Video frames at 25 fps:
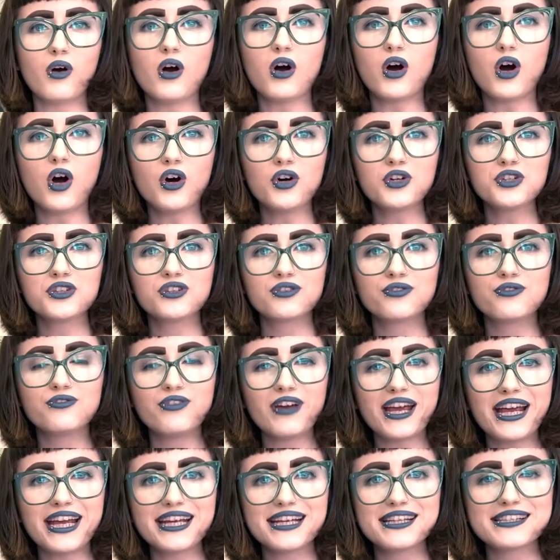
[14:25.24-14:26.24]
odd
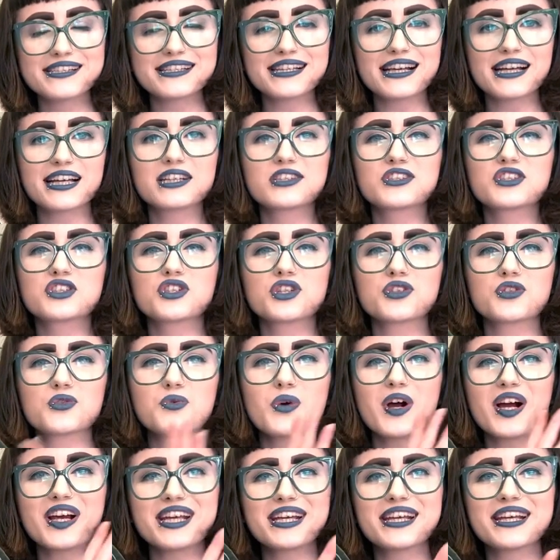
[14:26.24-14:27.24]
veins like
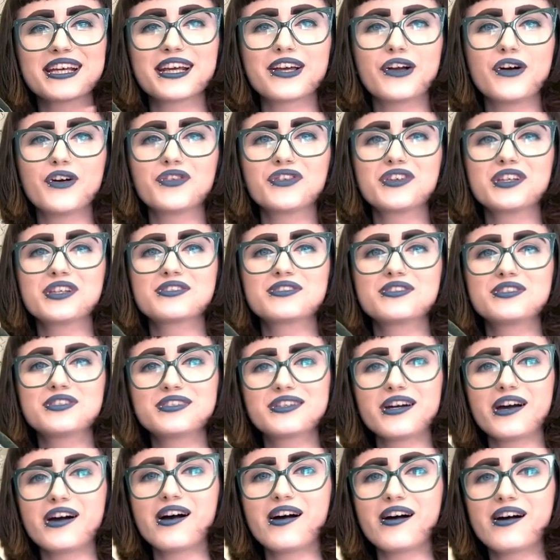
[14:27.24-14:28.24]
striking on these
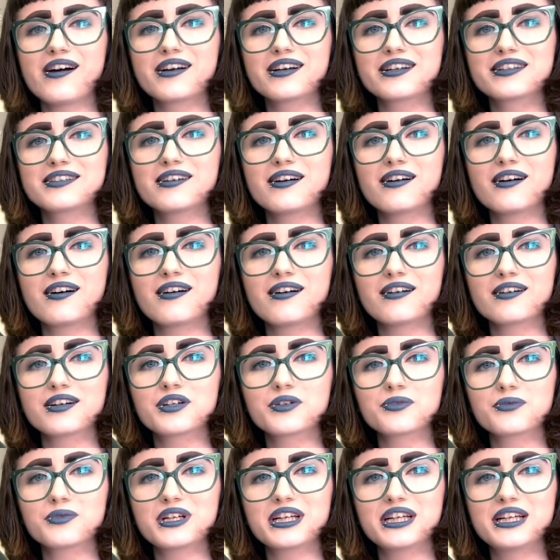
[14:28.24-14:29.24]
dark, dark
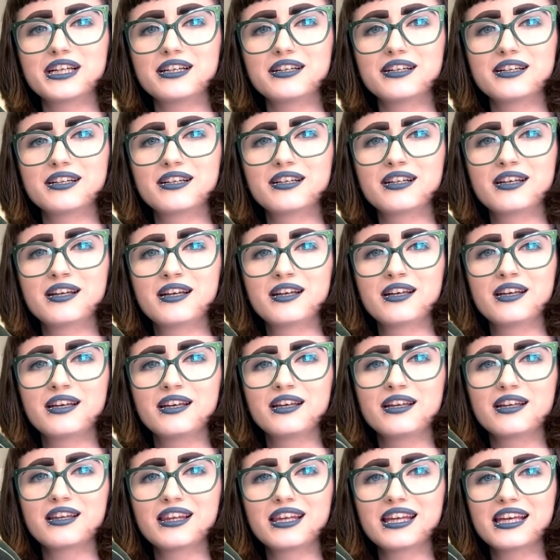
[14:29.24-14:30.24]
green
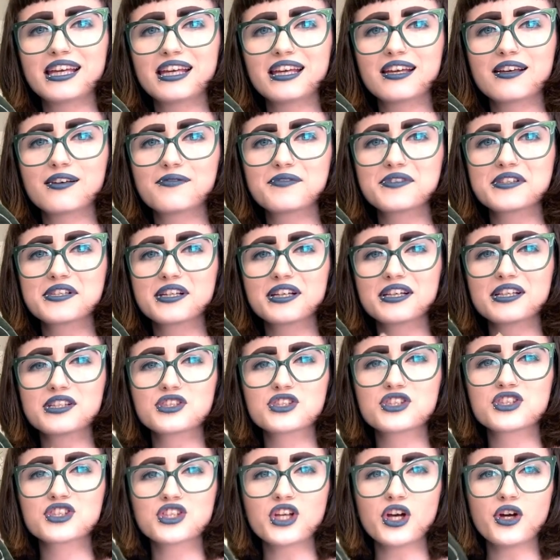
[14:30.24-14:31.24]
leaves. It's
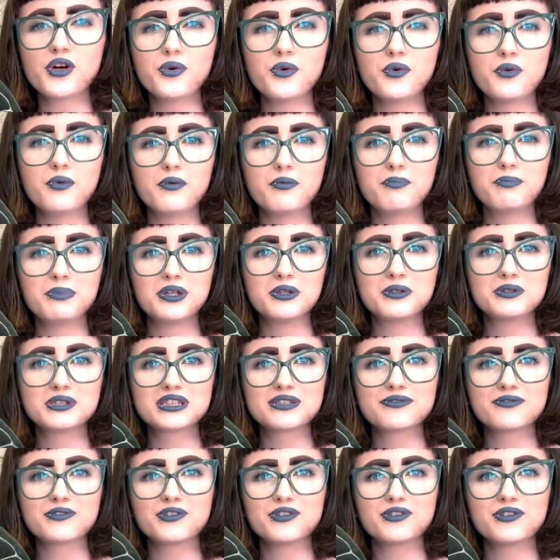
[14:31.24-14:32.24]
so
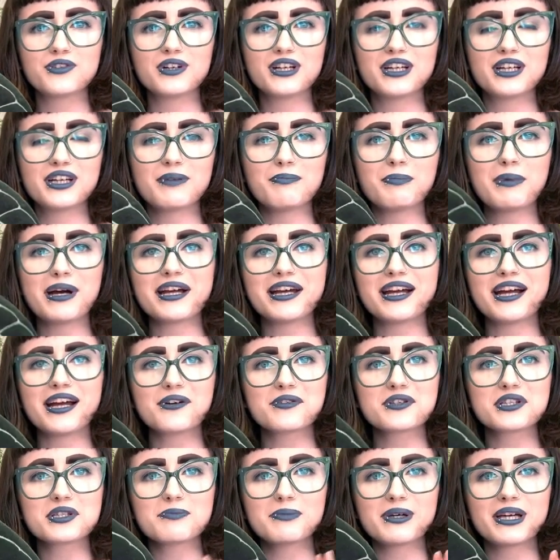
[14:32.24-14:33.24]
beautiful. And my
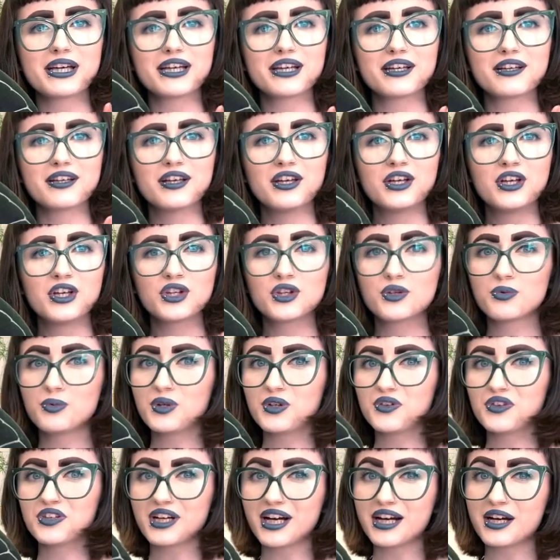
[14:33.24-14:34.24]
housemate the
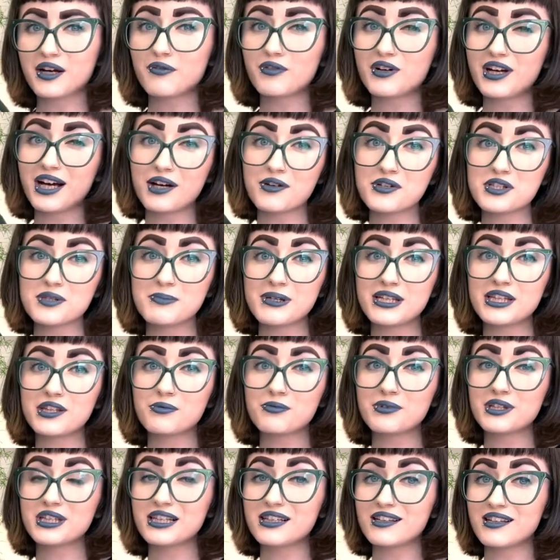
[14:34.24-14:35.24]
one that I have a housemate that
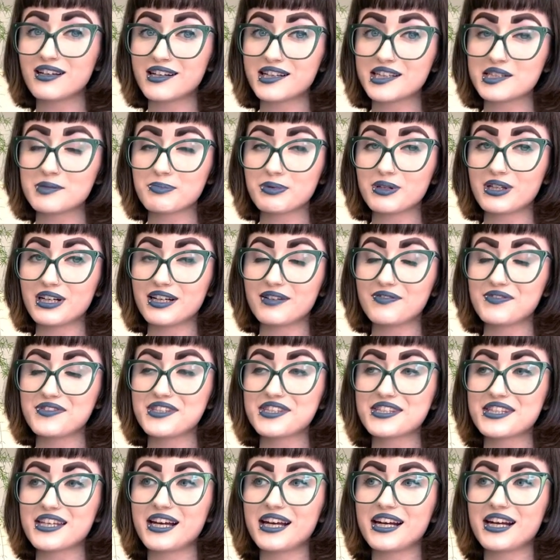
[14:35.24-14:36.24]
really likes
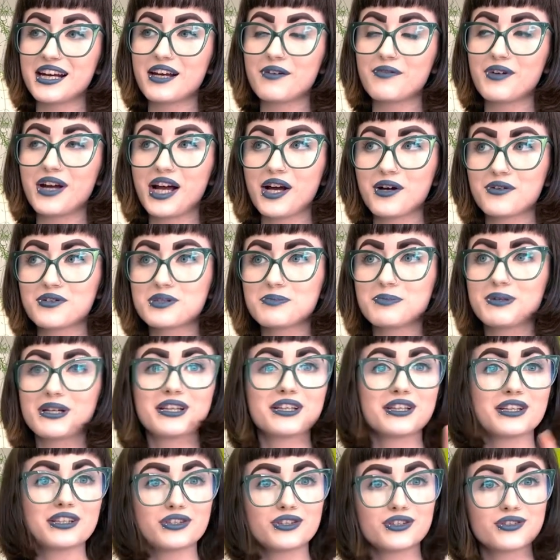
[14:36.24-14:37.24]
plants, and I have a
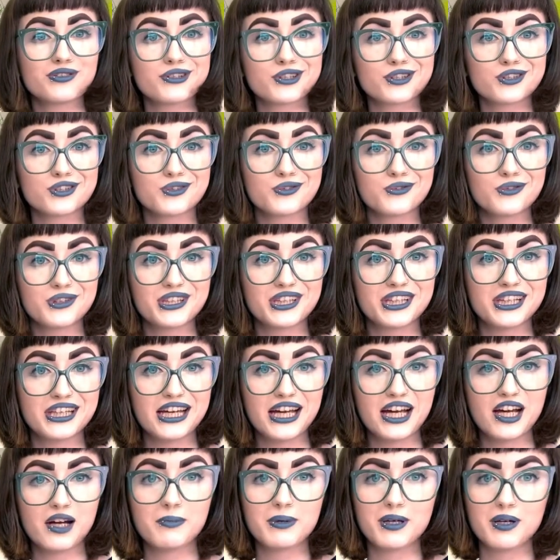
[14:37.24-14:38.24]
housemate that doesn't really
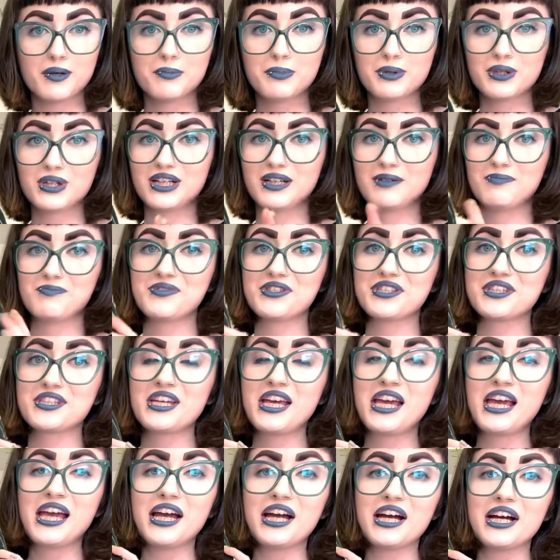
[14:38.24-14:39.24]
care about plants.
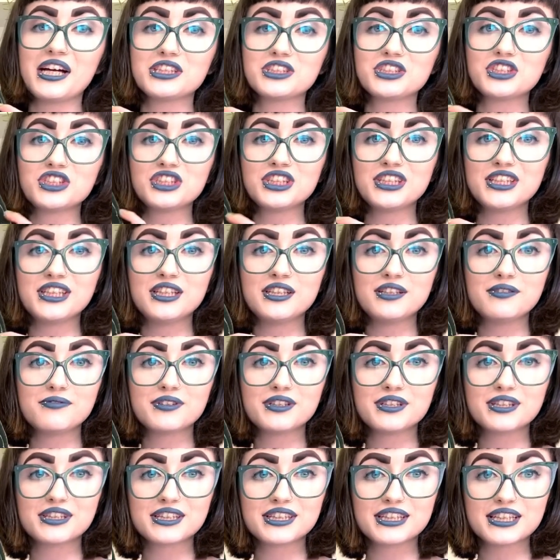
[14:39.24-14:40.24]
And she
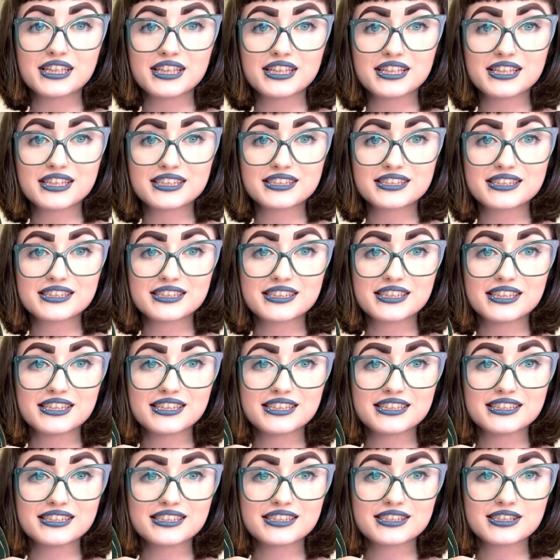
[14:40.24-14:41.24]
even thinks that
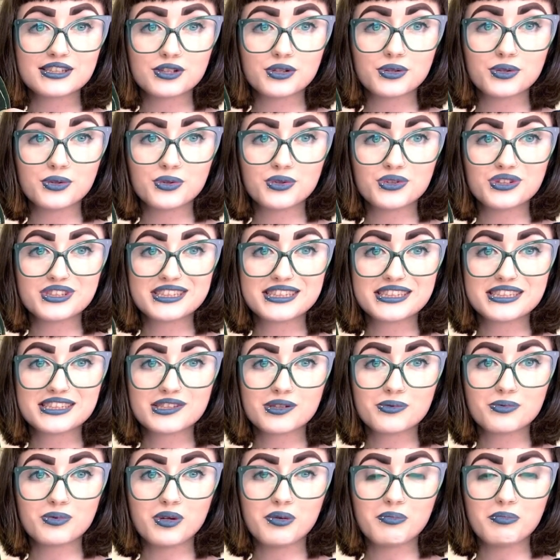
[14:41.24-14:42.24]
this is cool. This is
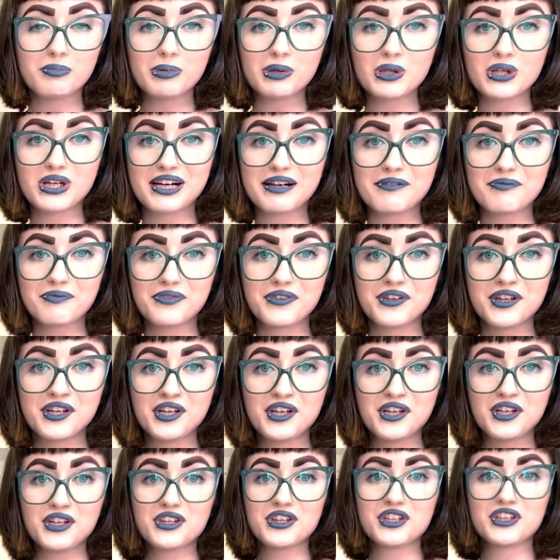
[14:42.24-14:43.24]
the one plant
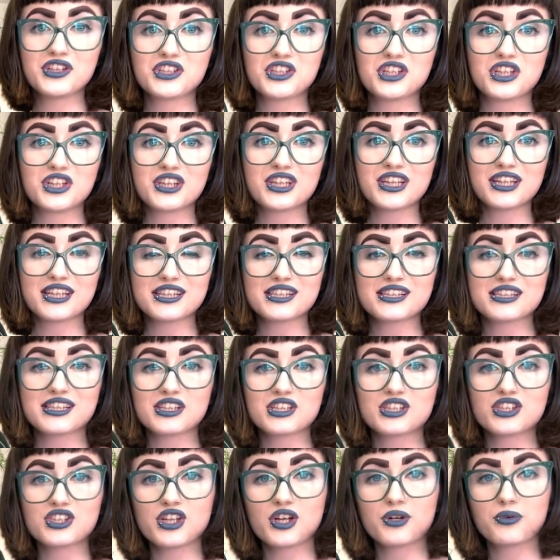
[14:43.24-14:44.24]
that she thinks they're
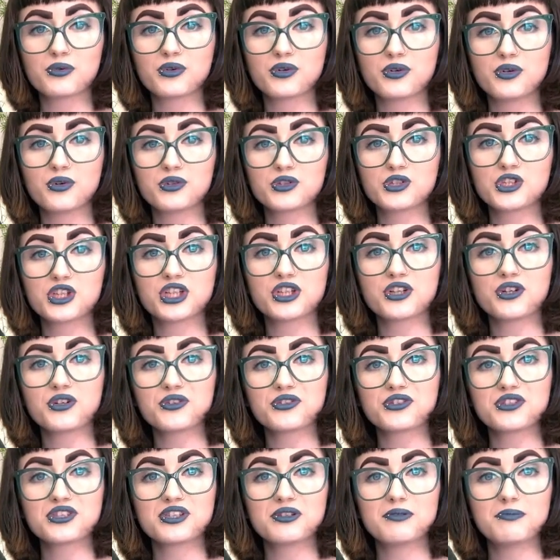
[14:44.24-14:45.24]
so cool and she
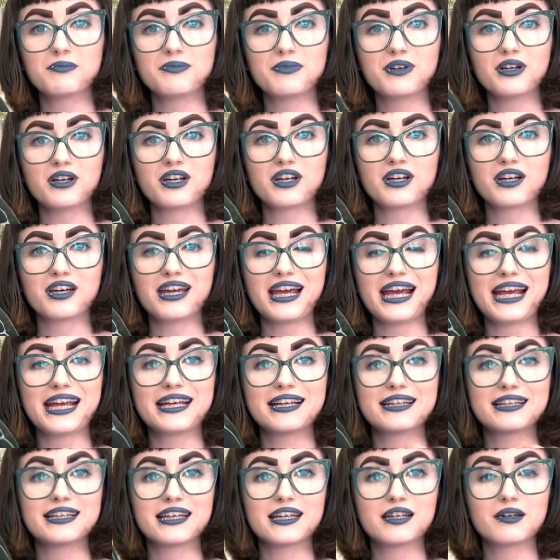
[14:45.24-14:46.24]
calls them uh,
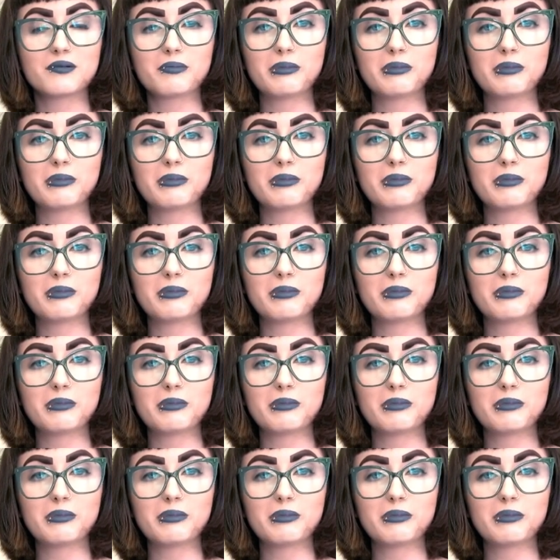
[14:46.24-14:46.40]
alien